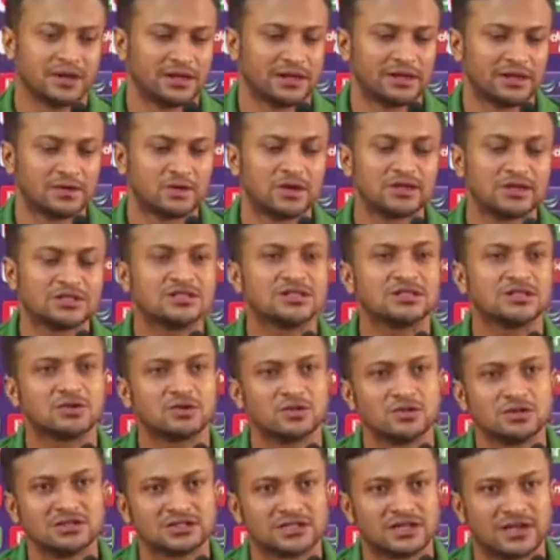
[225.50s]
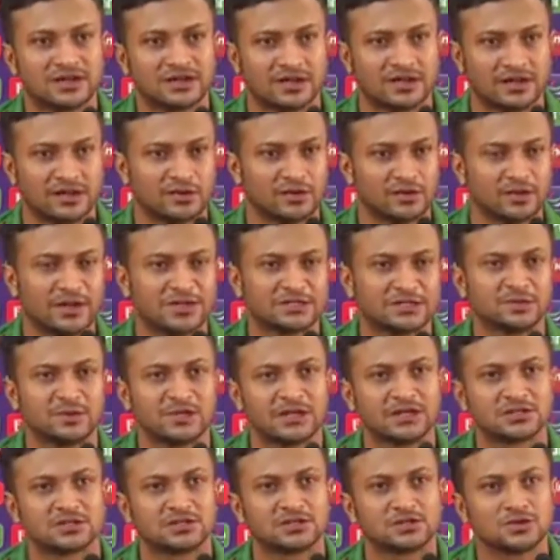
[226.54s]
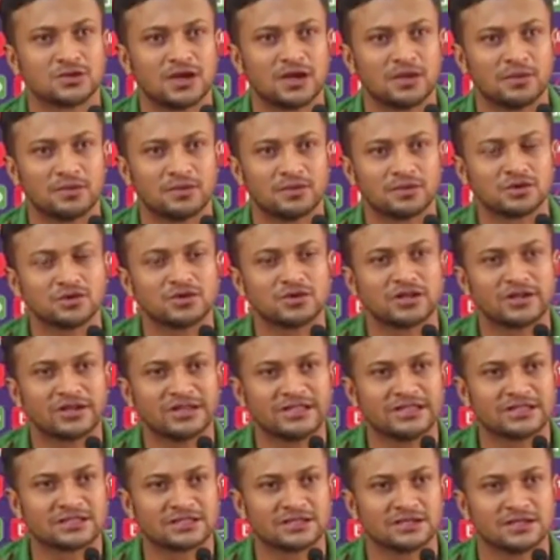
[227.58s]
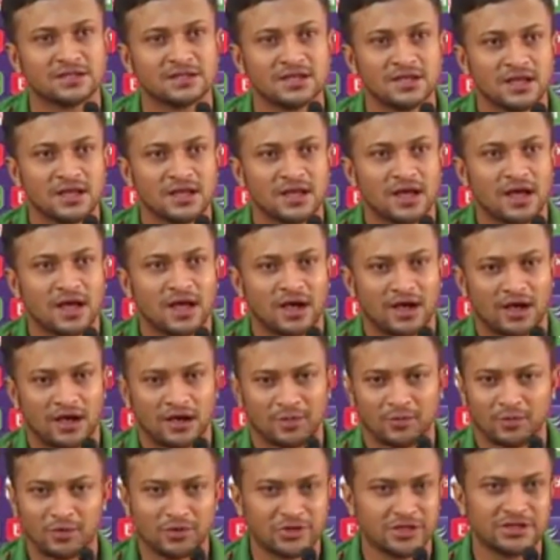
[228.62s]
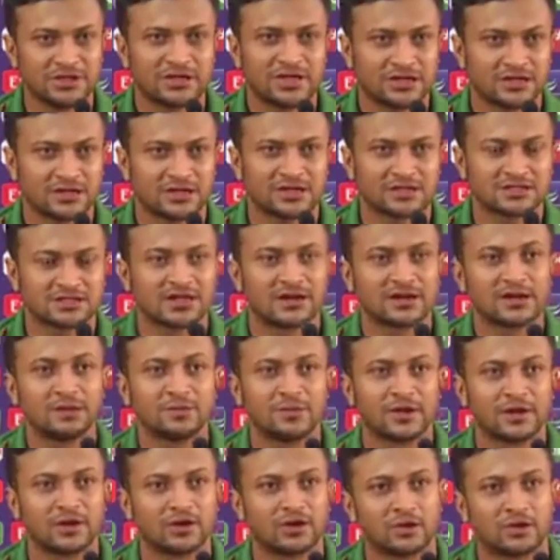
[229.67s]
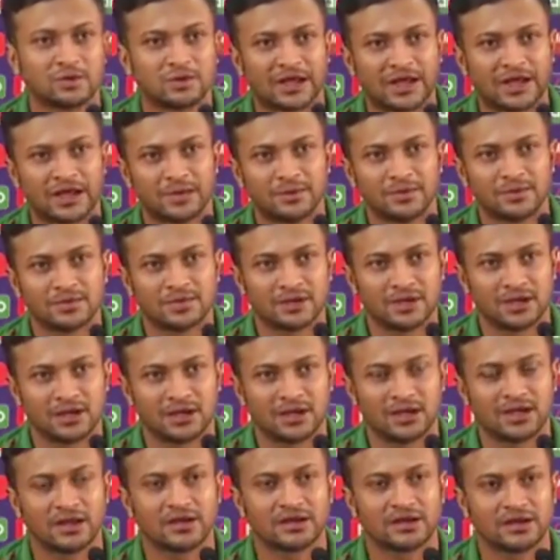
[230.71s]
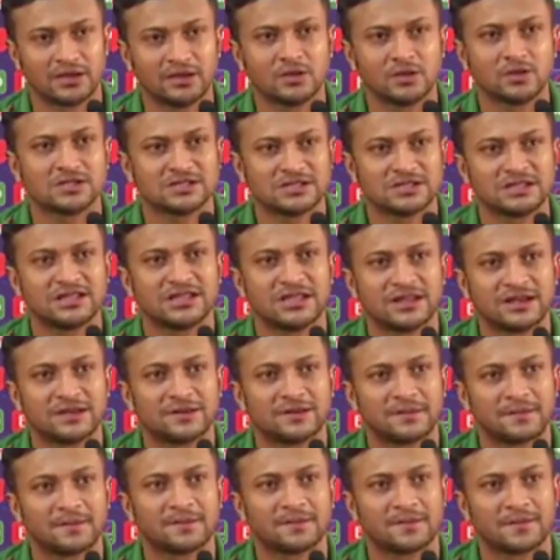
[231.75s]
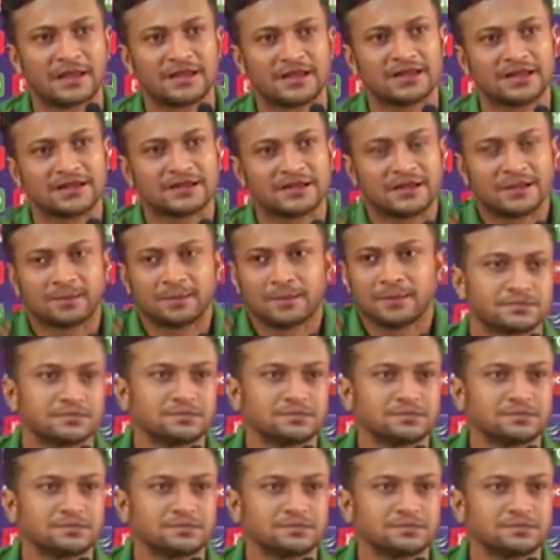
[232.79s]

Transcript: It was in the rules that, you know, batsman has to come to the crease within that certain period of time. And he wasn't there at that time.